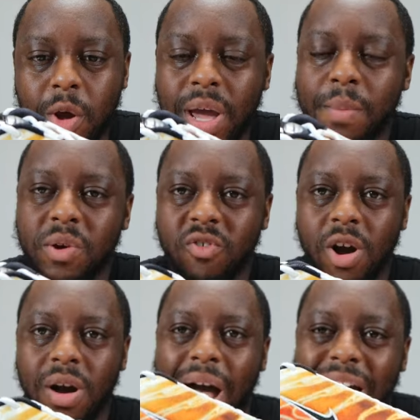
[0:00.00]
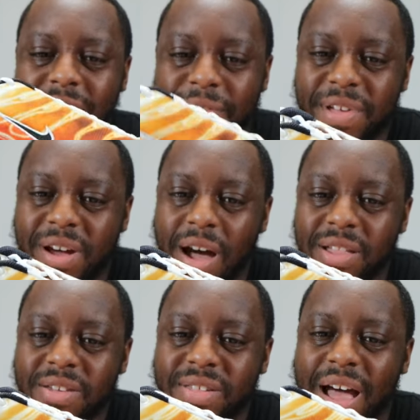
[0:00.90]
Don't get me wrong, I love the
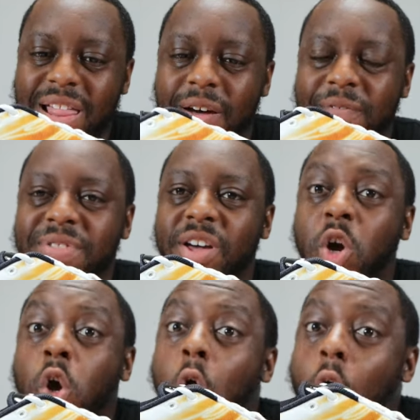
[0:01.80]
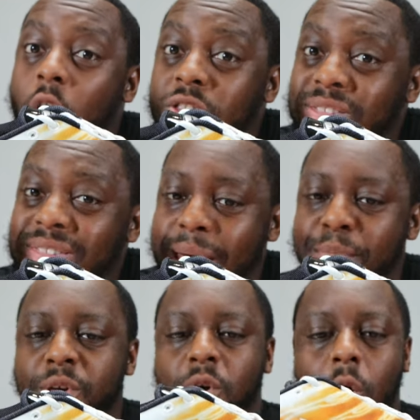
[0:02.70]
colors, I love the
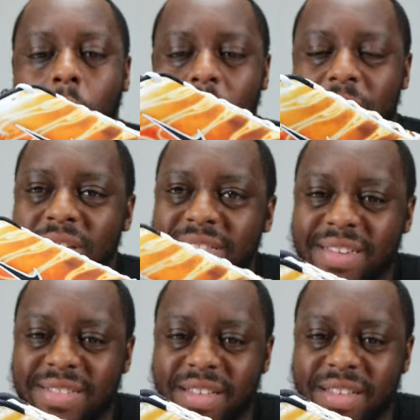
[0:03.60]
concept of this